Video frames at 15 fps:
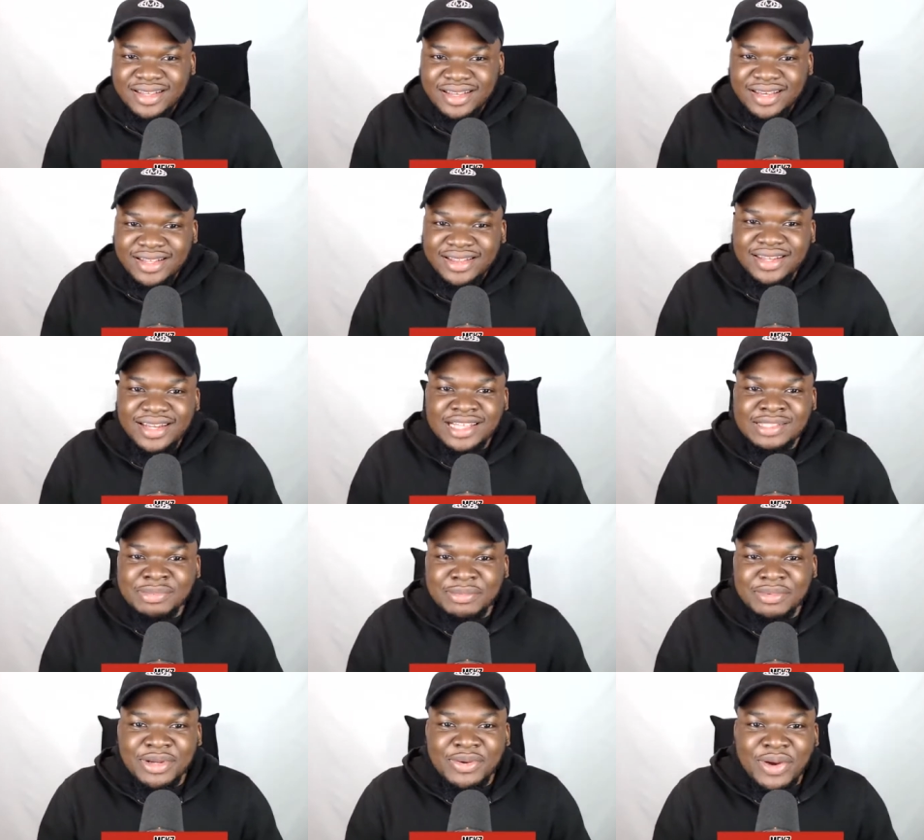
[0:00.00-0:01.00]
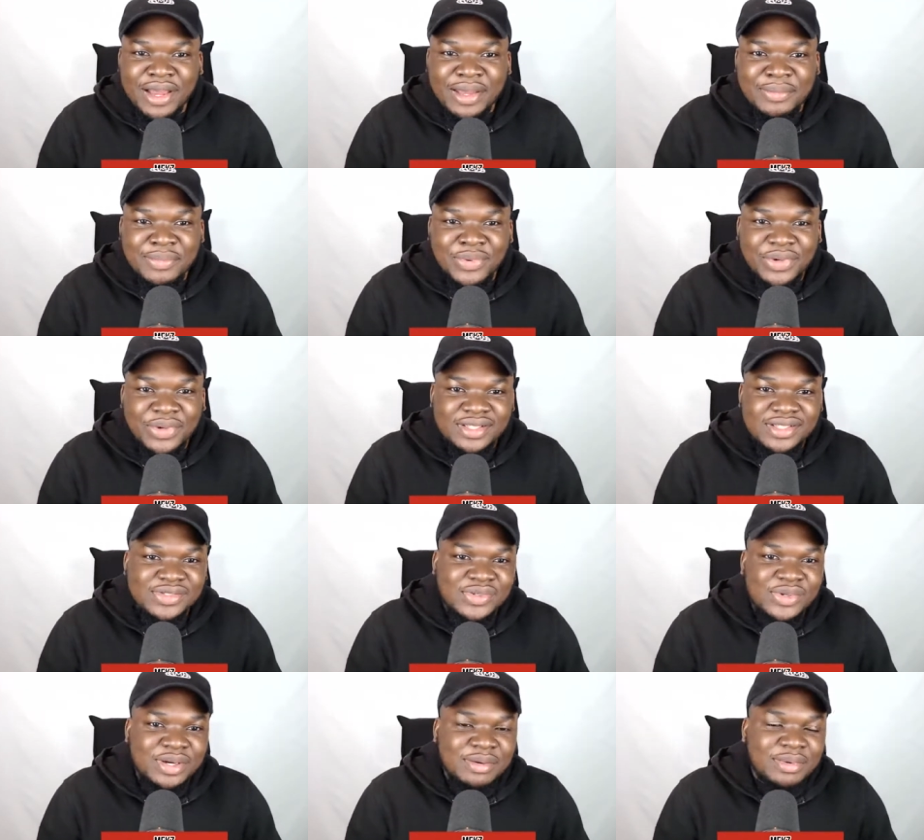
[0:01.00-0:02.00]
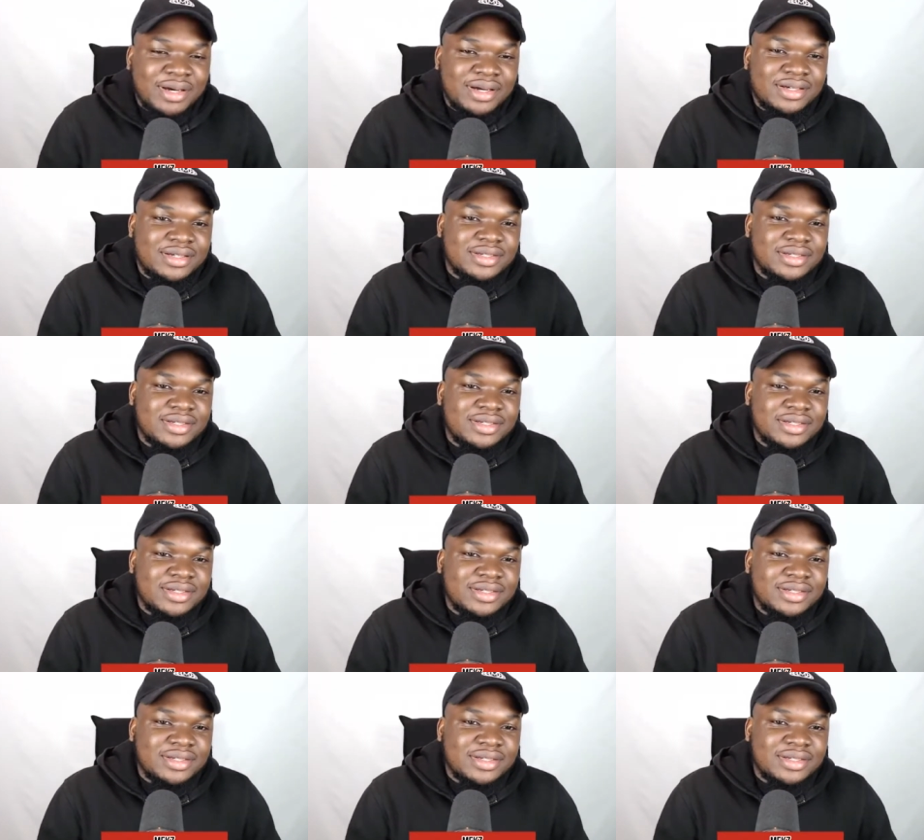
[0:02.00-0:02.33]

I think that's probably quite important to talk about.